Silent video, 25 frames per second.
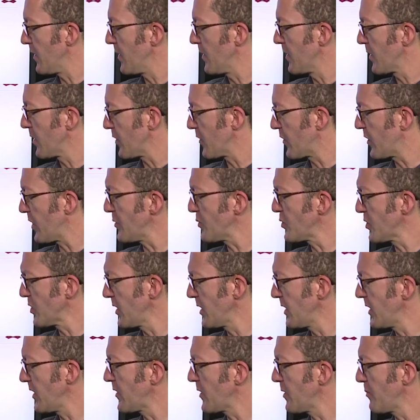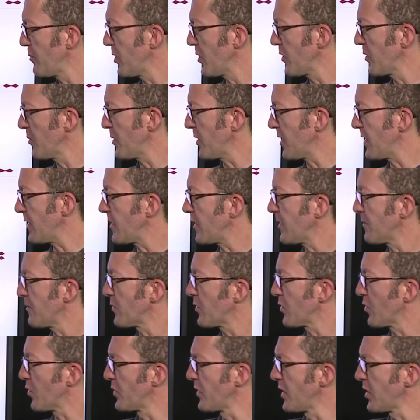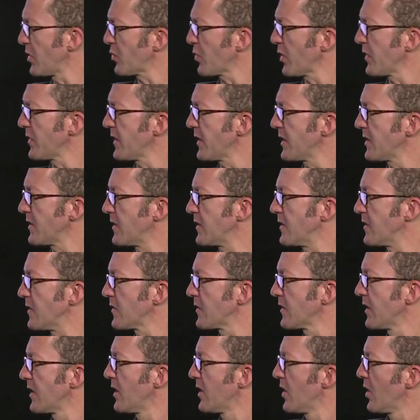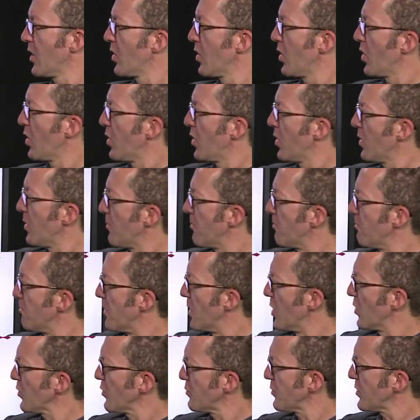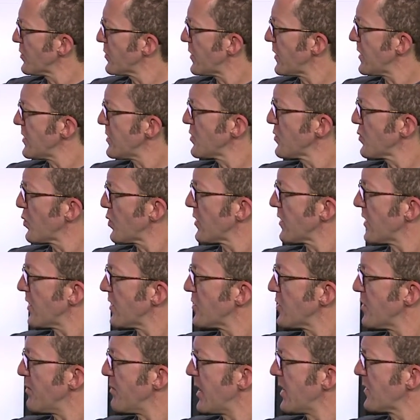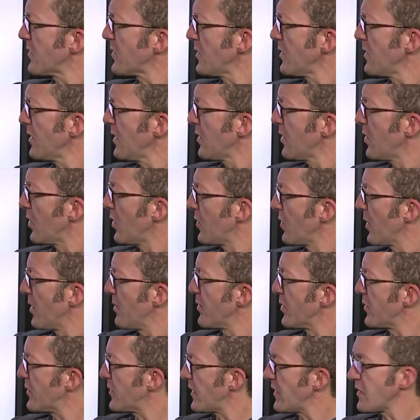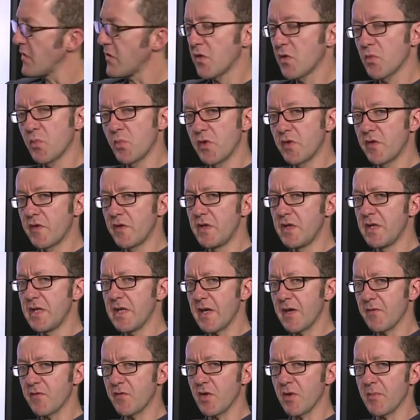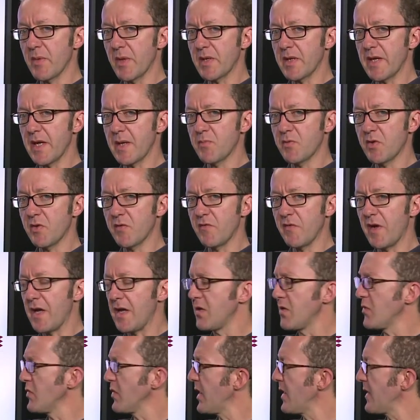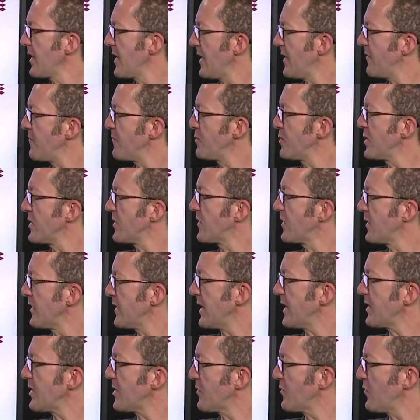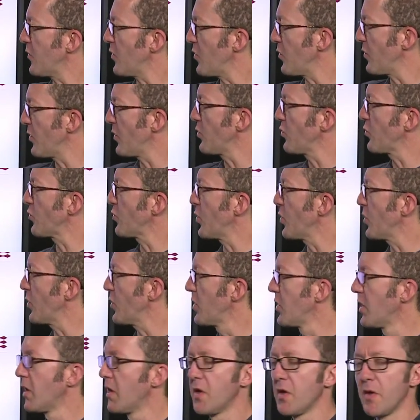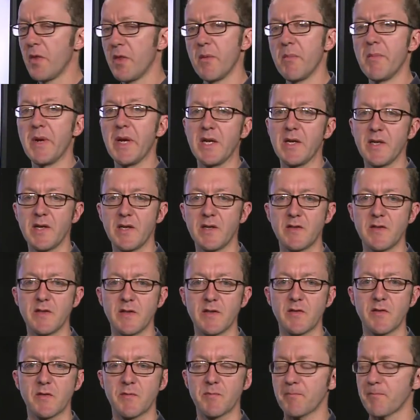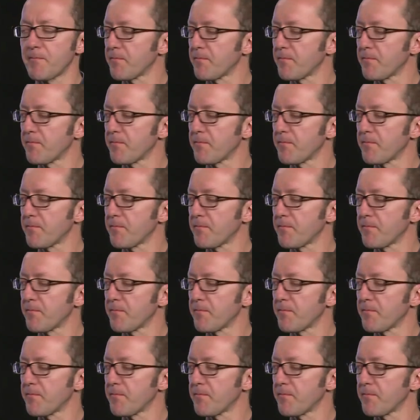conceptually it's a possibility. So these were the ideas. Most mutations were detrimental. The mutations we see have some adaptive value and have been selected for. Those were the main ideas.